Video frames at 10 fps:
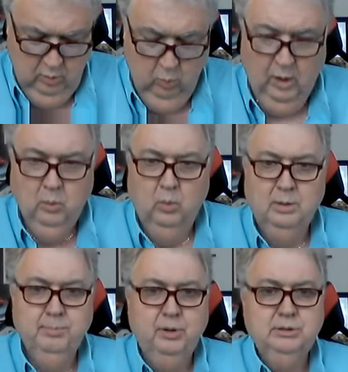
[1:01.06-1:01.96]
what
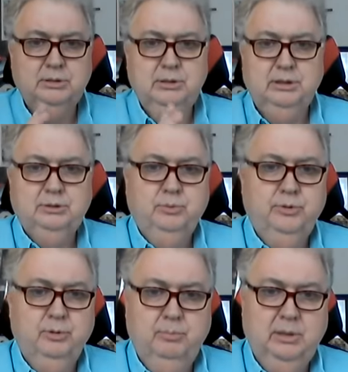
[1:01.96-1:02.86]
one person does with
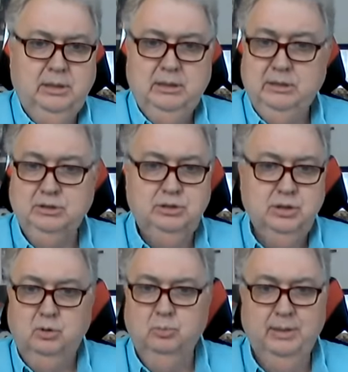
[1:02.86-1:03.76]
their money is
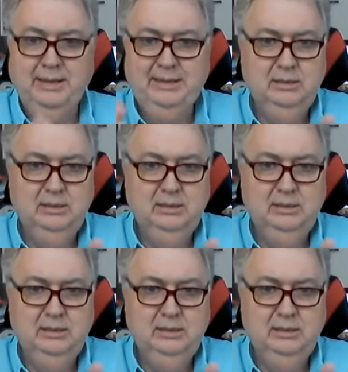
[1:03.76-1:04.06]
nobody